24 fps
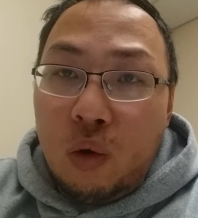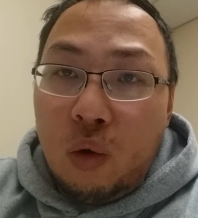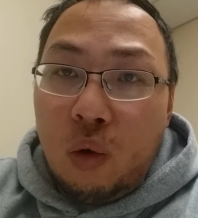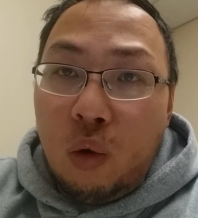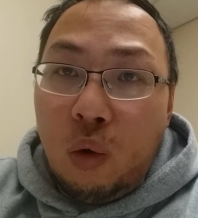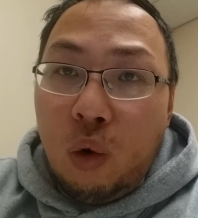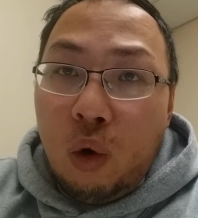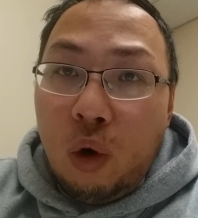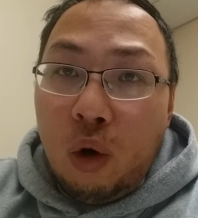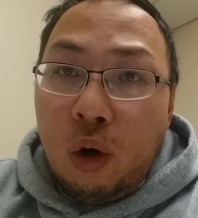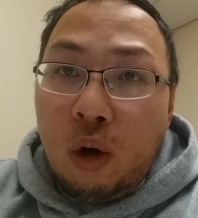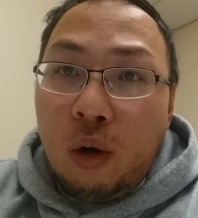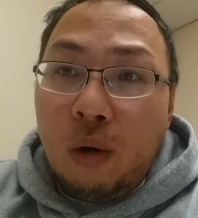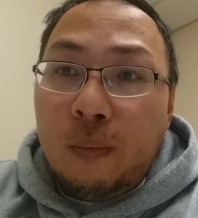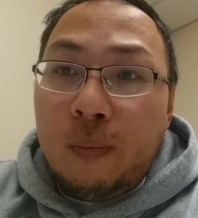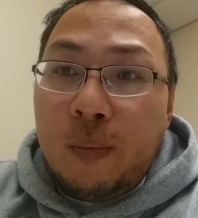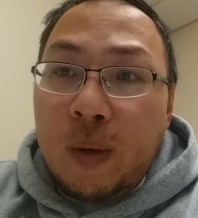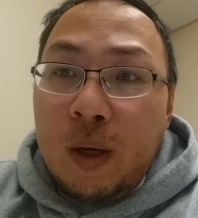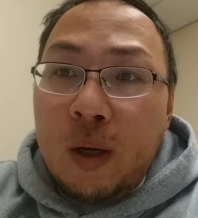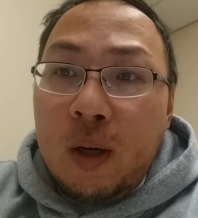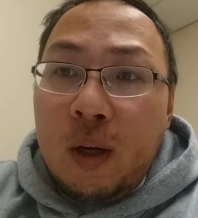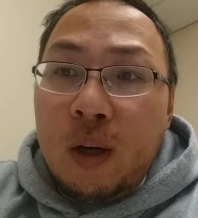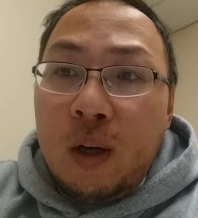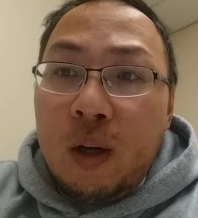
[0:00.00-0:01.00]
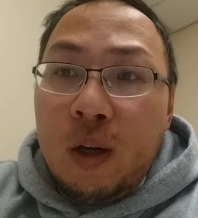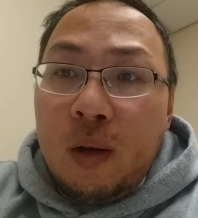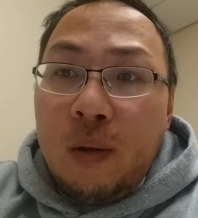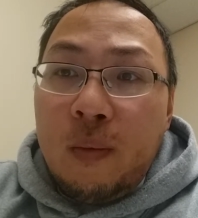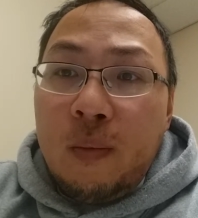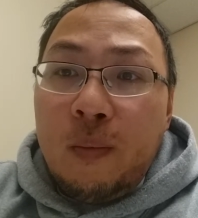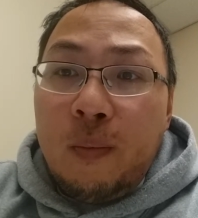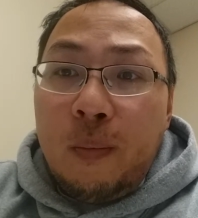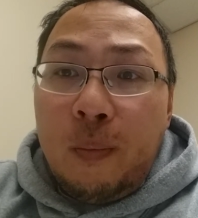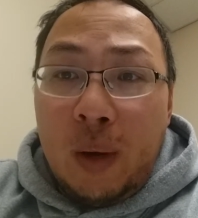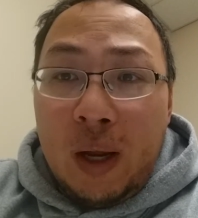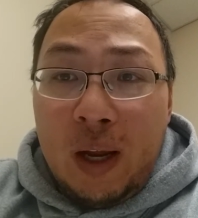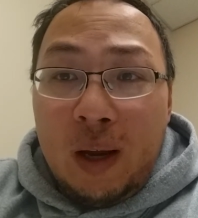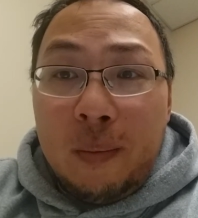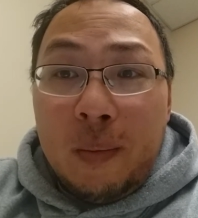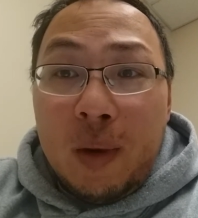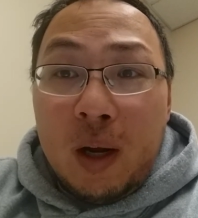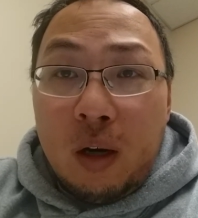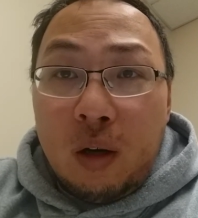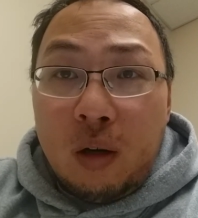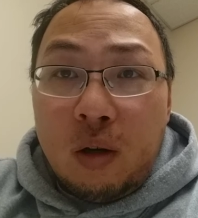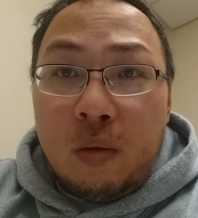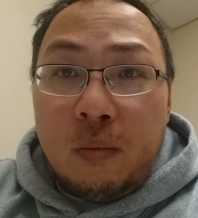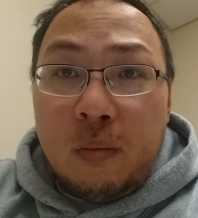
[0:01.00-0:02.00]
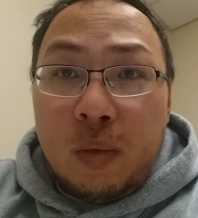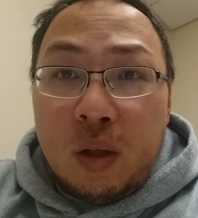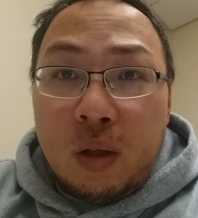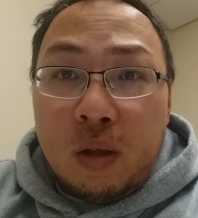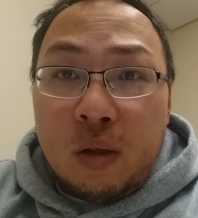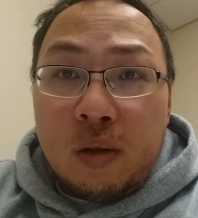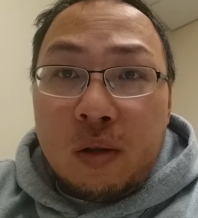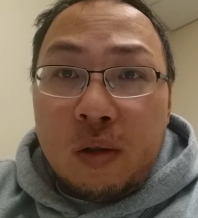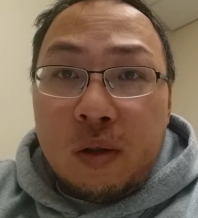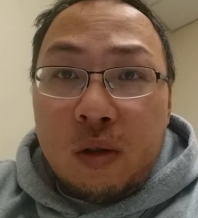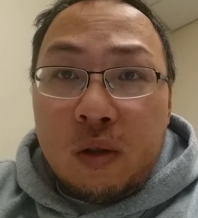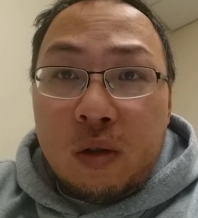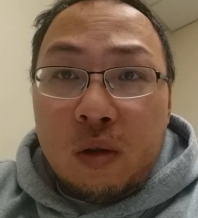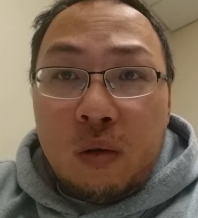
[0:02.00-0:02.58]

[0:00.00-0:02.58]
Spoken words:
or pay medical bills.